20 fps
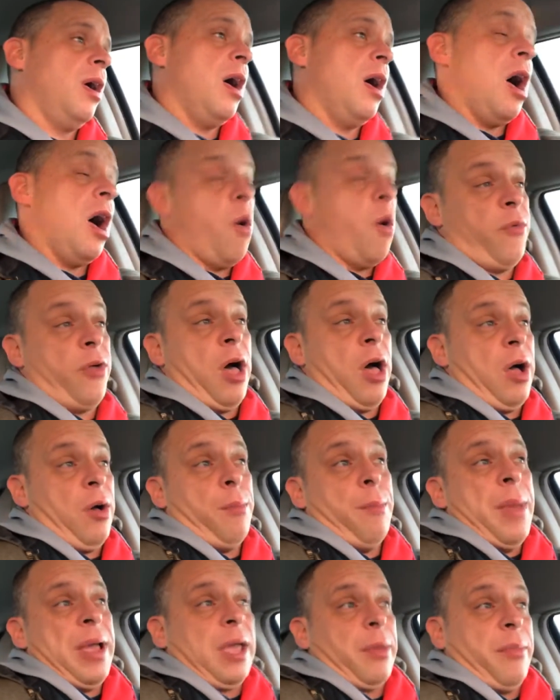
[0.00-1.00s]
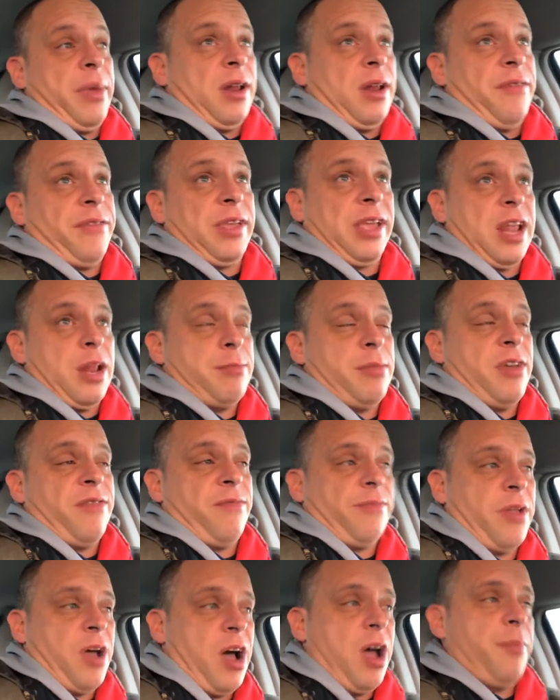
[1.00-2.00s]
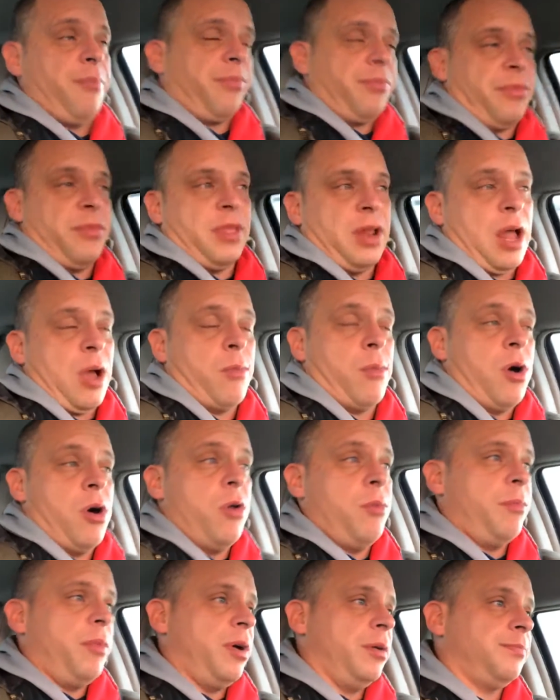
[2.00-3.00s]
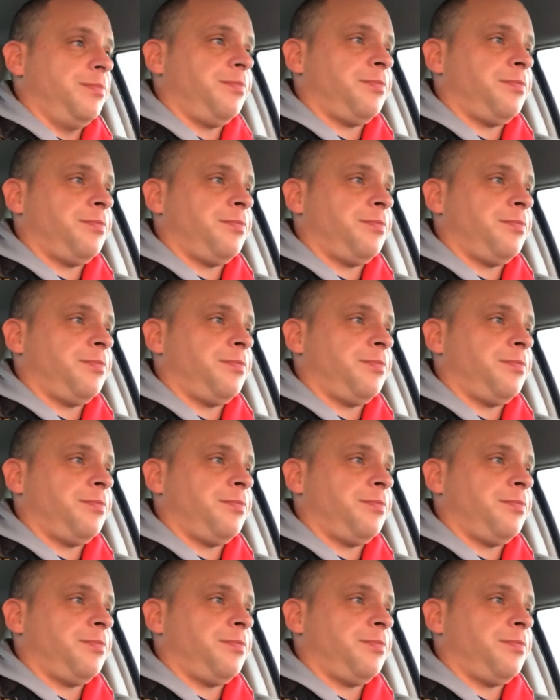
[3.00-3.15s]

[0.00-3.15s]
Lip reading: Hopefully I'll make it big enough to get them. If not, then I won't. But